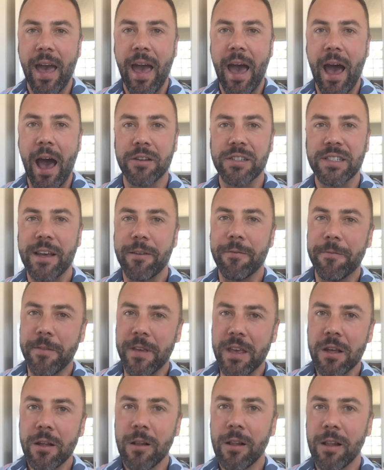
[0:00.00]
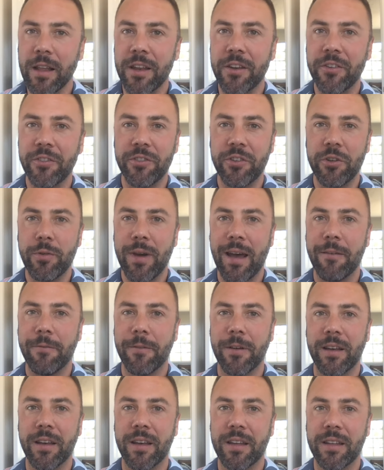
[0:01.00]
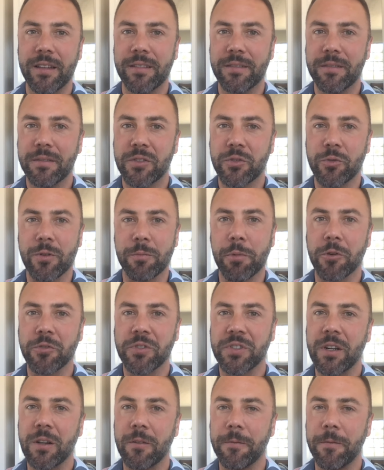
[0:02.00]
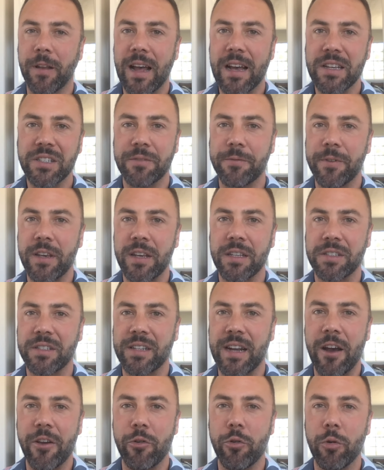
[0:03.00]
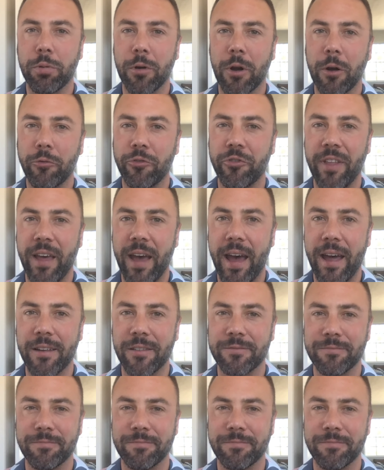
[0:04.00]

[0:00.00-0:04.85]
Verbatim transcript: how does that feel? And do you have a sort of personal philosophy as to how you approach that?